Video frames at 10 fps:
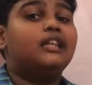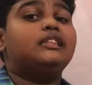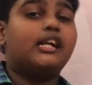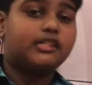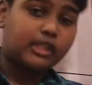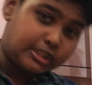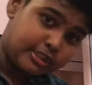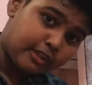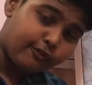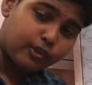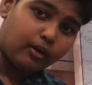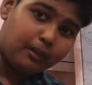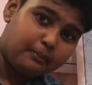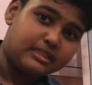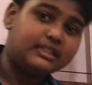That's Christopher
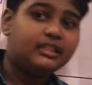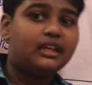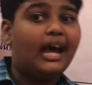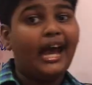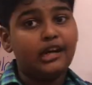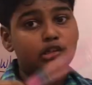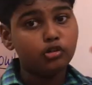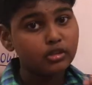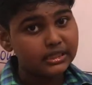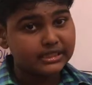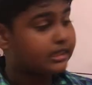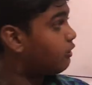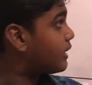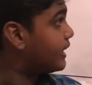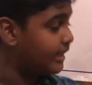Columbus. And who
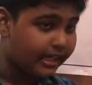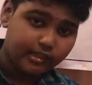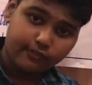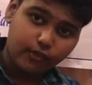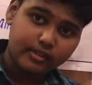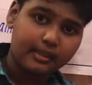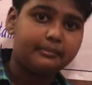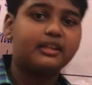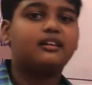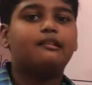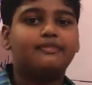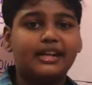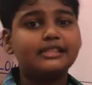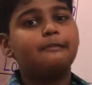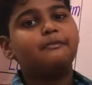discovered the inland of North America?
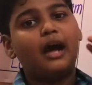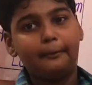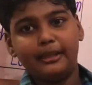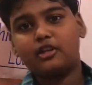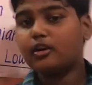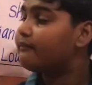That's Amerigo